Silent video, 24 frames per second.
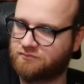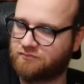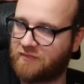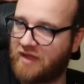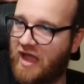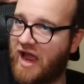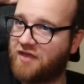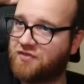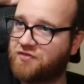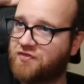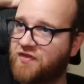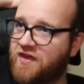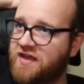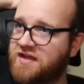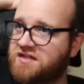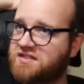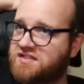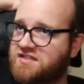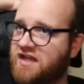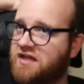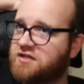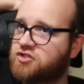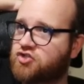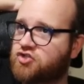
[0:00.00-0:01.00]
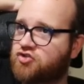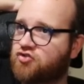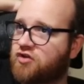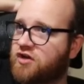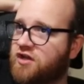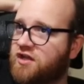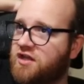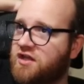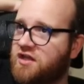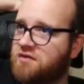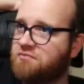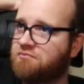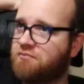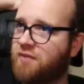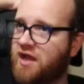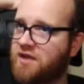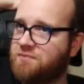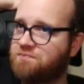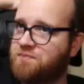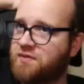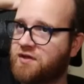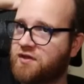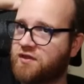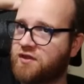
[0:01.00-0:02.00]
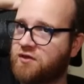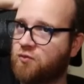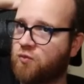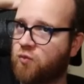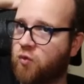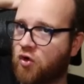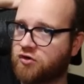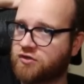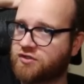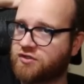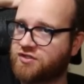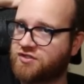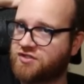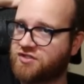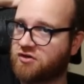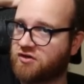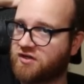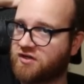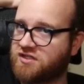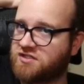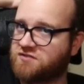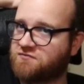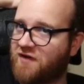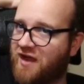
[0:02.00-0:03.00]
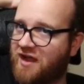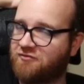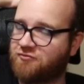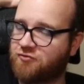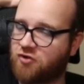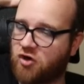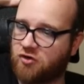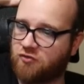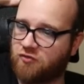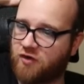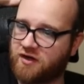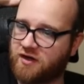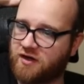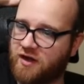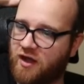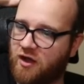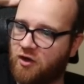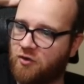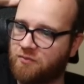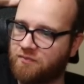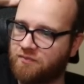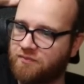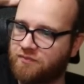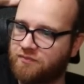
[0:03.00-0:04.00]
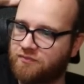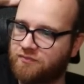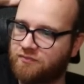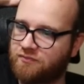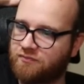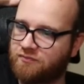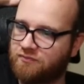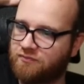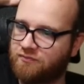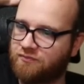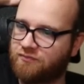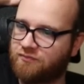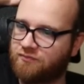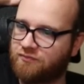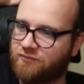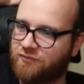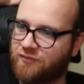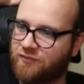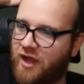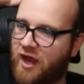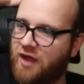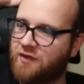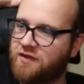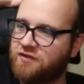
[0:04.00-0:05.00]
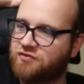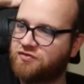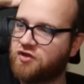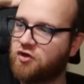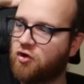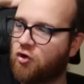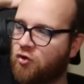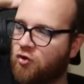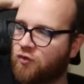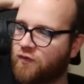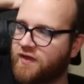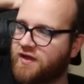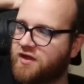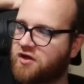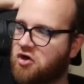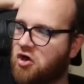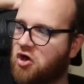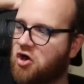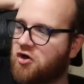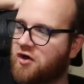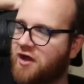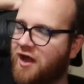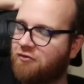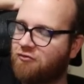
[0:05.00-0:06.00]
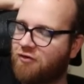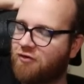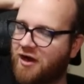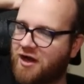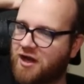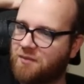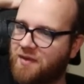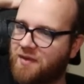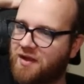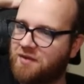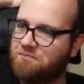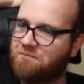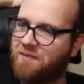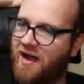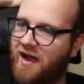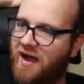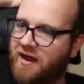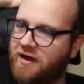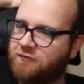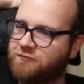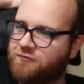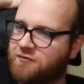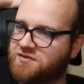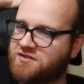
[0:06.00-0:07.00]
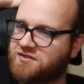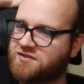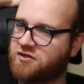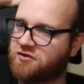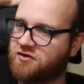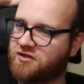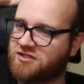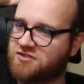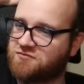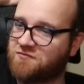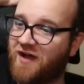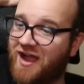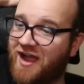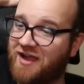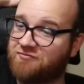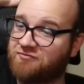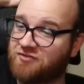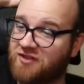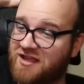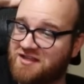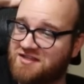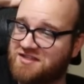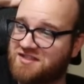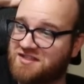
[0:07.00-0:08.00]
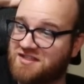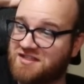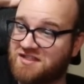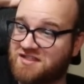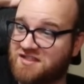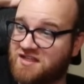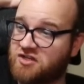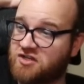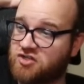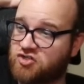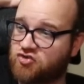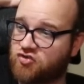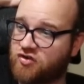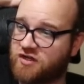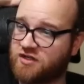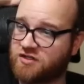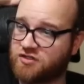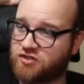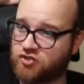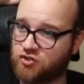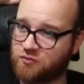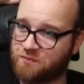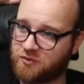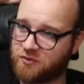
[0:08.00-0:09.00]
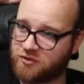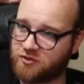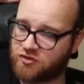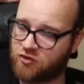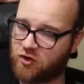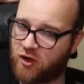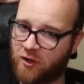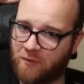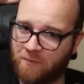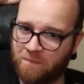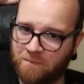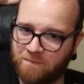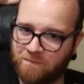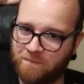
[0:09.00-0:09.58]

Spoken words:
I think Sentry might be the worst Series 5 card right now. I think the only card I'd recommend buying from Series 5 less than Sentry is Super Scroll.